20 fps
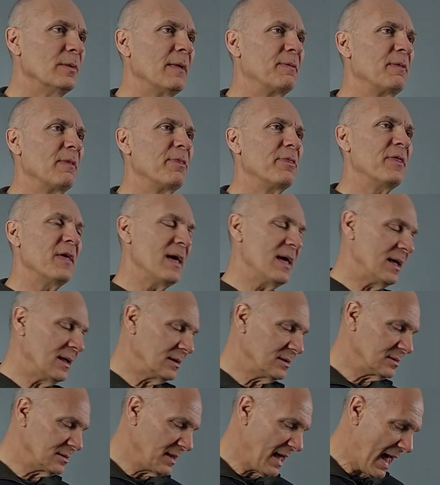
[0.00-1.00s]
that the
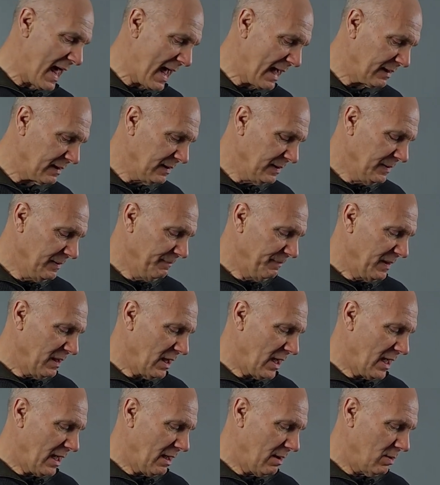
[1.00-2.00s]
things that
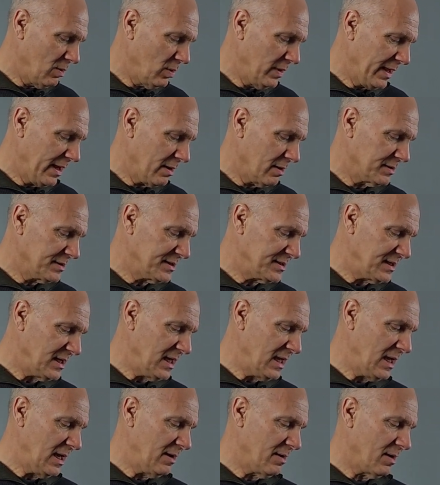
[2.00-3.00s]
uh, that are
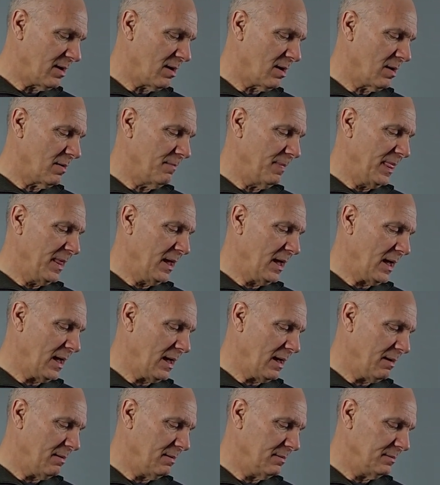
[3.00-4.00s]
seen are
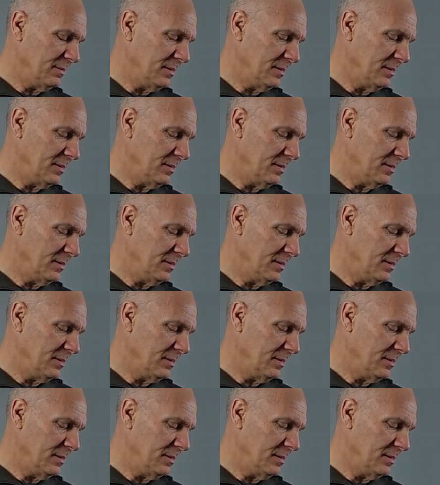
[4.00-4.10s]
uh,